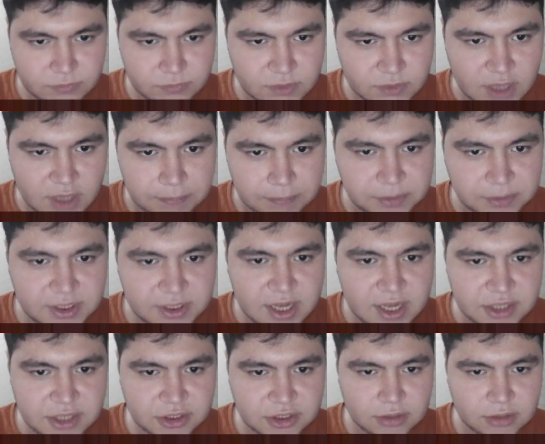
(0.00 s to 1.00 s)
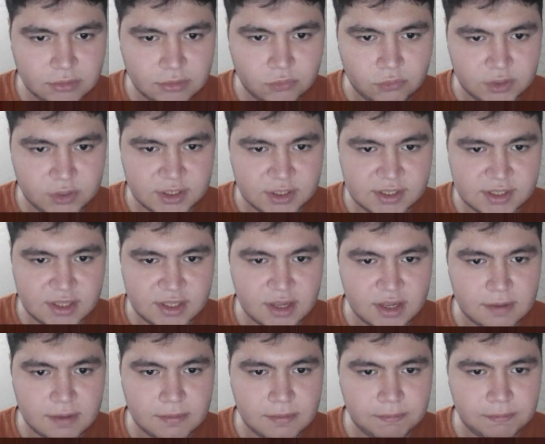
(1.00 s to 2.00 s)
application, which is
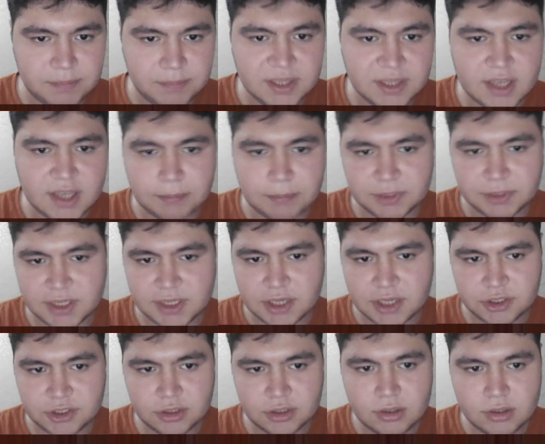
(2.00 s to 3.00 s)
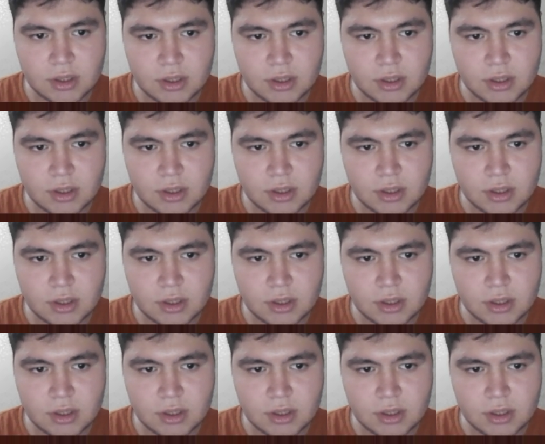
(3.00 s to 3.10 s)
the ping application.